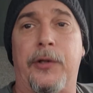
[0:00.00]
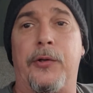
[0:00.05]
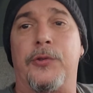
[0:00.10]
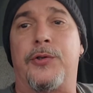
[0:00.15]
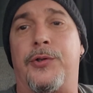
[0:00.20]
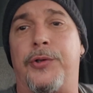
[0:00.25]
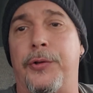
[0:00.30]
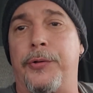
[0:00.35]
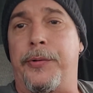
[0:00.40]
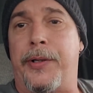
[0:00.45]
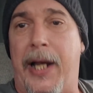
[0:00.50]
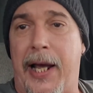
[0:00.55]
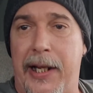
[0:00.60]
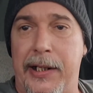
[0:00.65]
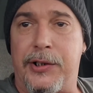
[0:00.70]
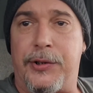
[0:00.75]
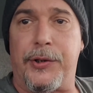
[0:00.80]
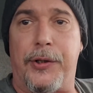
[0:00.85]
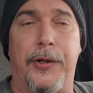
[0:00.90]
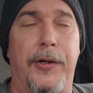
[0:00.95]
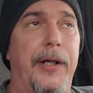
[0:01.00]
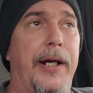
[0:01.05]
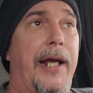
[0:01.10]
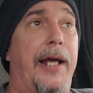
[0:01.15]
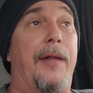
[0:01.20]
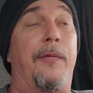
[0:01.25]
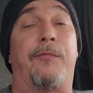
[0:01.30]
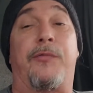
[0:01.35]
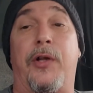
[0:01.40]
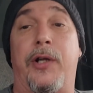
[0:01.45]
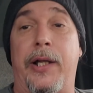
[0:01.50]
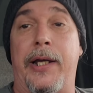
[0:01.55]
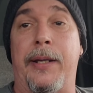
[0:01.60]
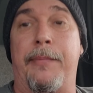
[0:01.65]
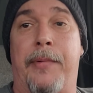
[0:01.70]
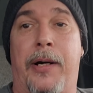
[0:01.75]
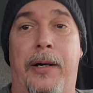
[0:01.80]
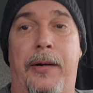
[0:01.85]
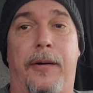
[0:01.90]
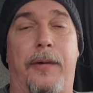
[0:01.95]
your true nature in
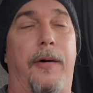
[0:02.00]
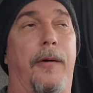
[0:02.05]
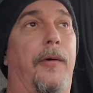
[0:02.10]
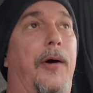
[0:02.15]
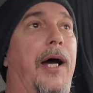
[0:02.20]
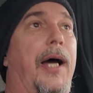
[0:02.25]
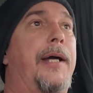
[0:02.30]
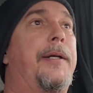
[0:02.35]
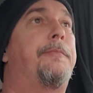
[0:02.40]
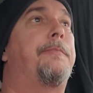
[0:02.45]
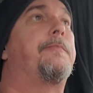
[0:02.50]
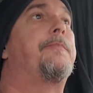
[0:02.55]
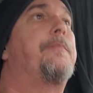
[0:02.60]
Thelema, all right?